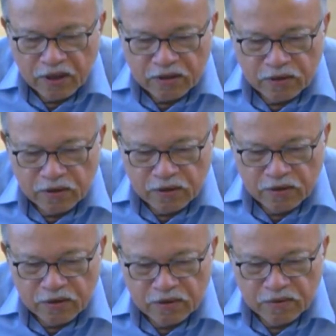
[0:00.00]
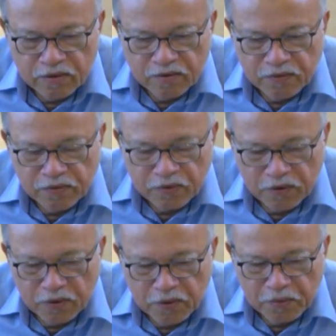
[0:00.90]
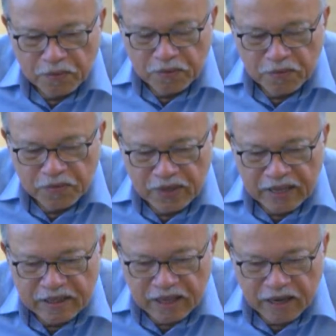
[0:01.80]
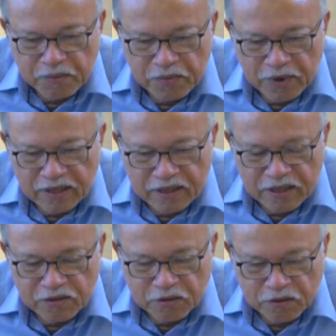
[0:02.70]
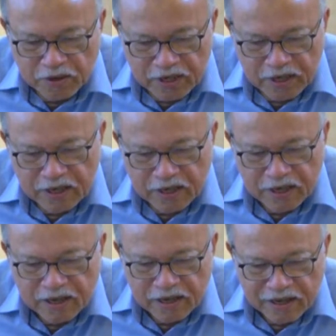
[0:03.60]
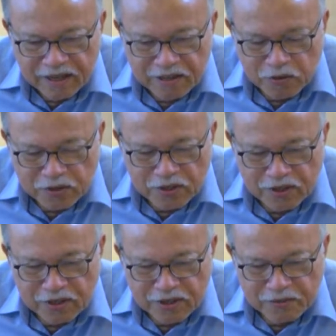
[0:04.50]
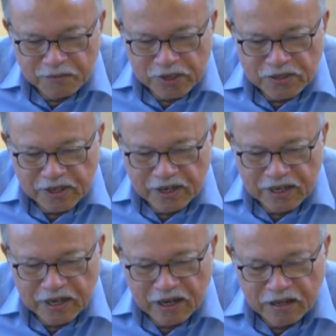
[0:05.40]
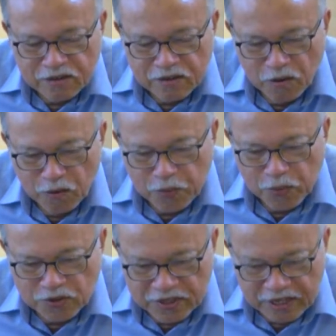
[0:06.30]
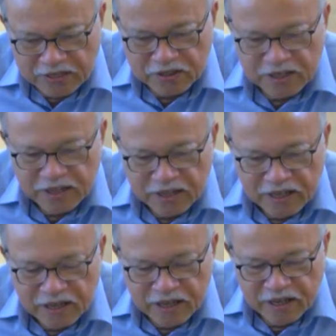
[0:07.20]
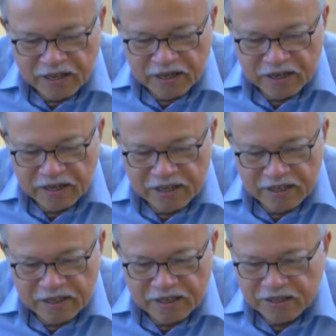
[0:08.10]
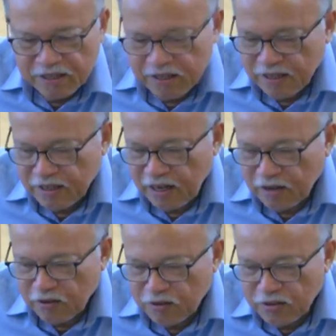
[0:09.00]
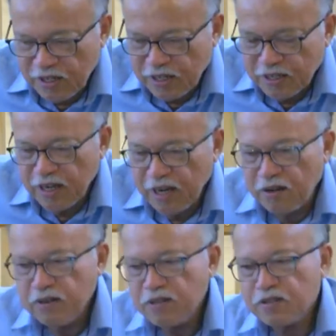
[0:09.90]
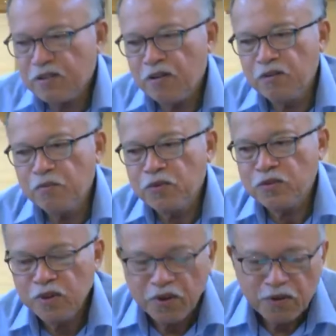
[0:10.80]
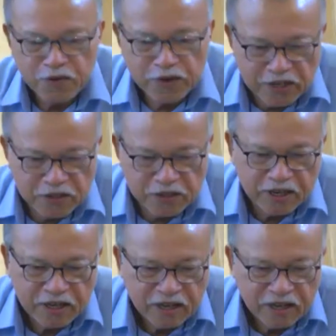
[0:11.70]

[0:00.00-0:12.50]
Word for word: So from that time until today, it was uh, basically a slow process, and uh, it is uh, I consider now is almost finished.